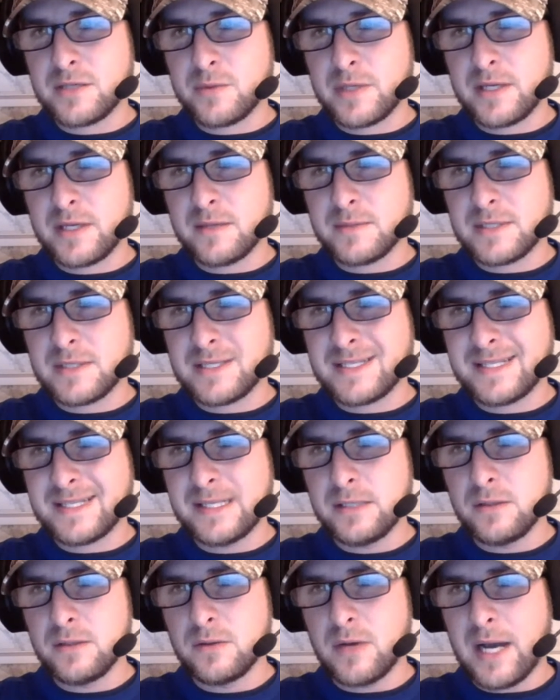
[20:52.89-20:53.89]
When it comes to
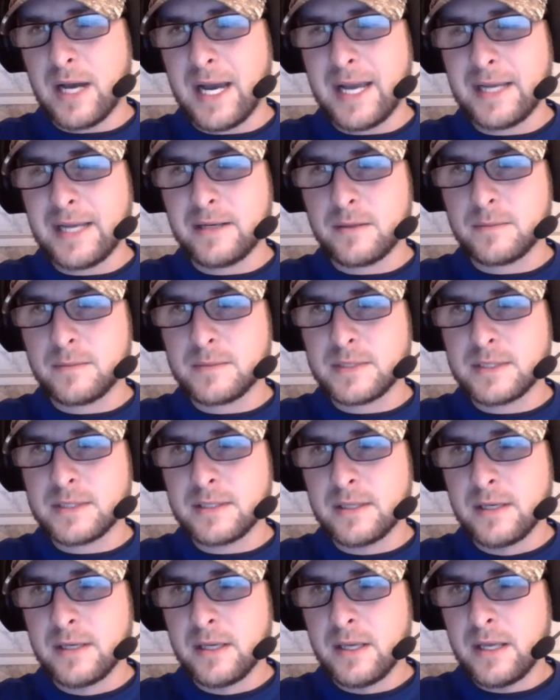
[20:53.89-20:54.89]
steel items,
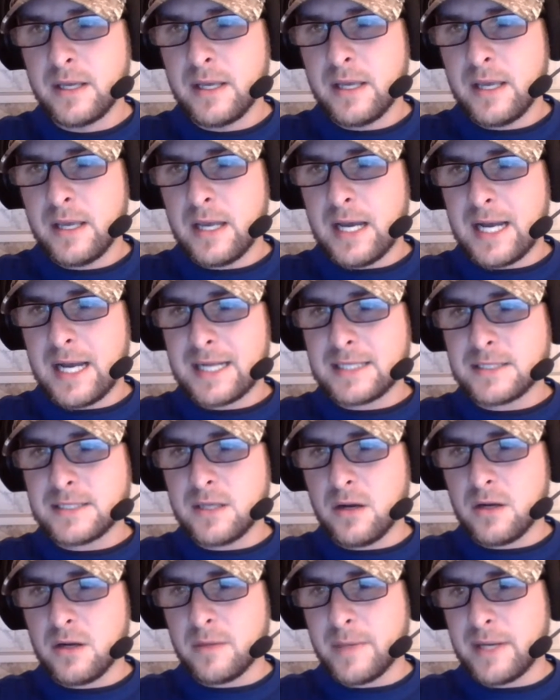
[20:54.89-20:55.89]
I can
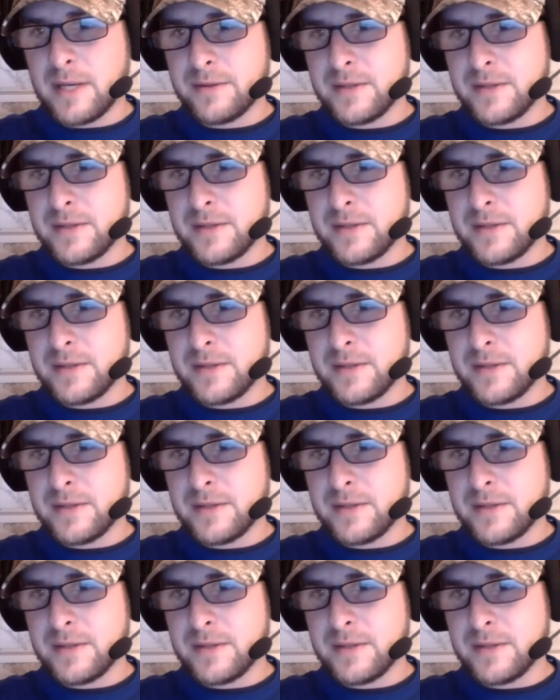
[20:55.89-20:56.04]
talk about